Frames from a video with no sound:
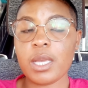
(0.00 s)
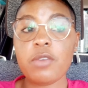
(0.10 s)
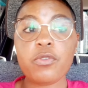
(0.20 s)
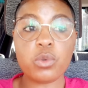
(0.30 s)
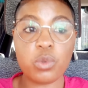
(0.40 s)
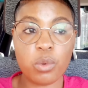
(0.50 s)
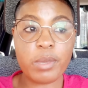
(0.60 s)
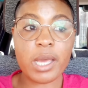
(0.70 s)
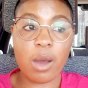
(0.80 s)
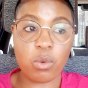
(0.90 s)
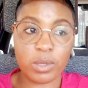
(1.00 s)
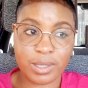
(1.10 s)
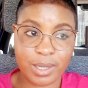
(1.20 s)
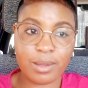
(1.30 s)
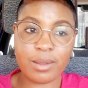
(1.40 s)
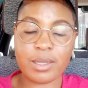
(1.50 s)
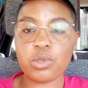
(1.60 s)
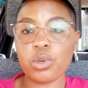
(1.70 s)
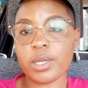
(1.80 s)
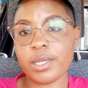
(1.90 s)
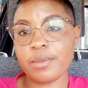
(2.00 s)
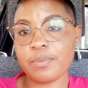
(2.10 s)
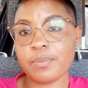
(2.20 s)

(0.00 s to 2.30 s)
If you do me, I would tell the story.